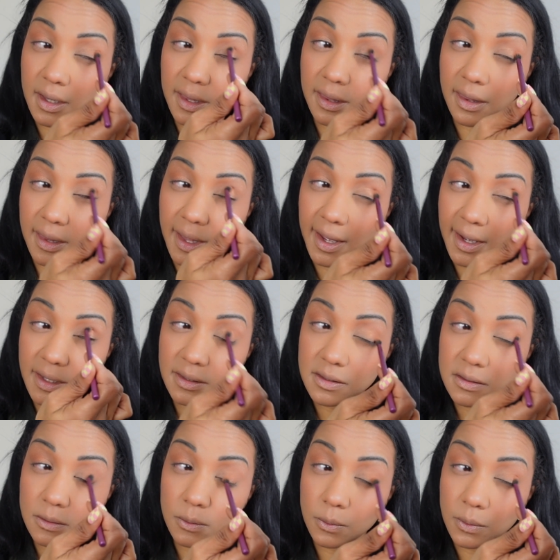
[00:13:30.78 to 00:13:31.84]

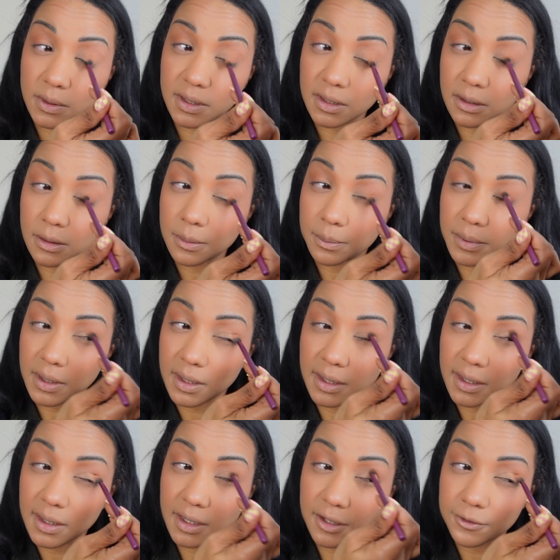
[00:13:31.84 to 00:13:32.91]
that will be
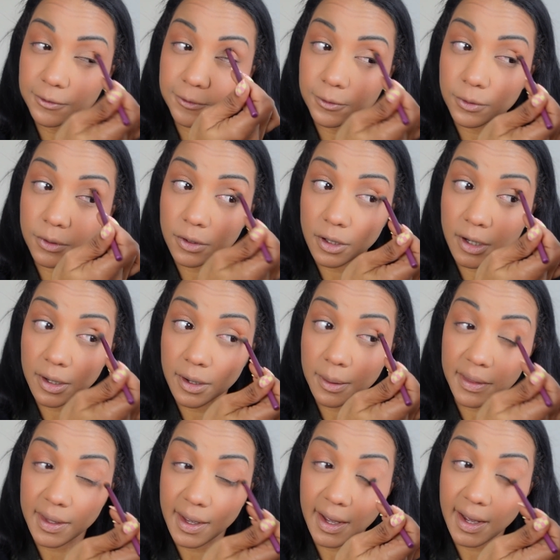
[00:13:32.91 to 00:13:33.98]
it for
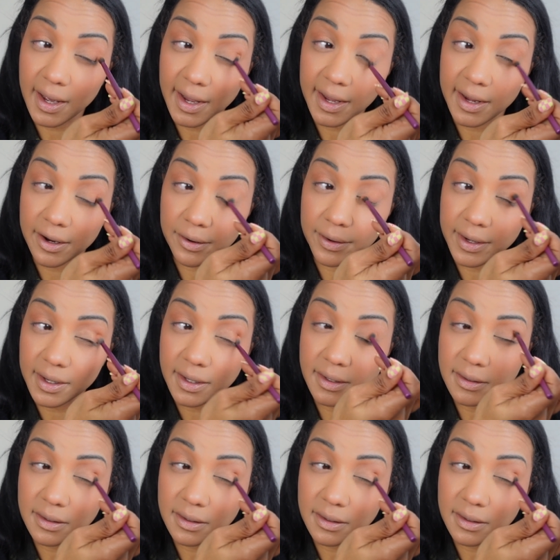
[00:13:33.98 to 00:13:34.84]
the eye area.